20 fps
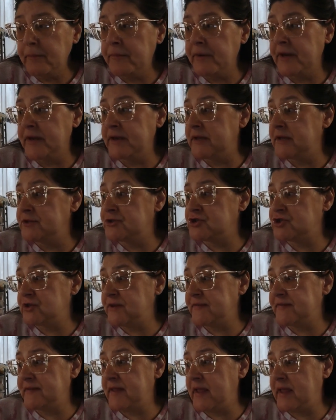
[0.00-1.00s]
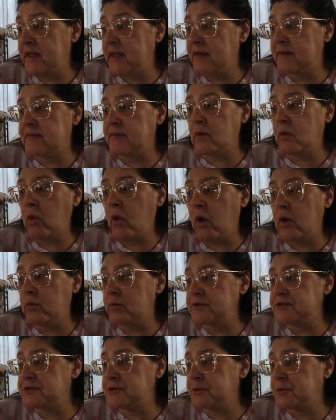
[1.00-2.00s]
but it's just taking so long
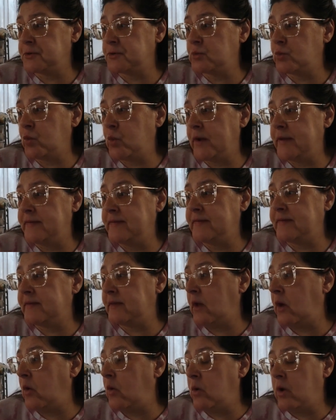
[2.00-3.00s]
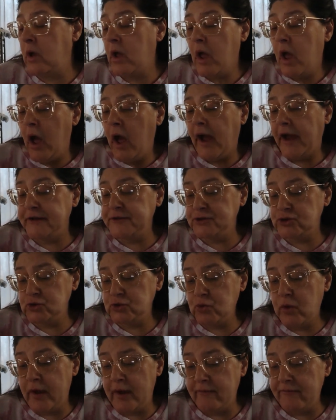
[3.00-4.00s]
with certain ones. So I
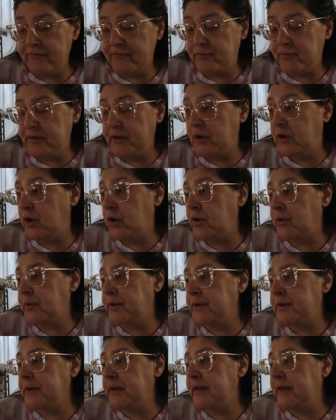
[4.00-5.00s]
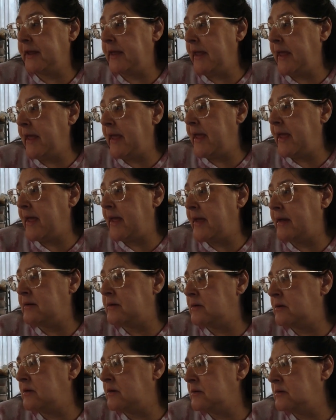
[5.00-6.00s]
do have three currently,
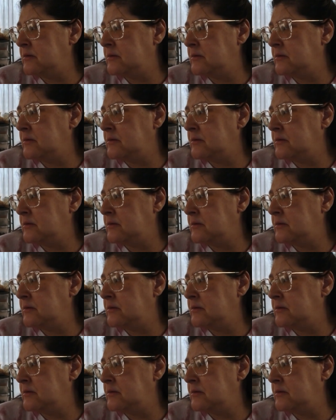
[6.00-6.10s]
and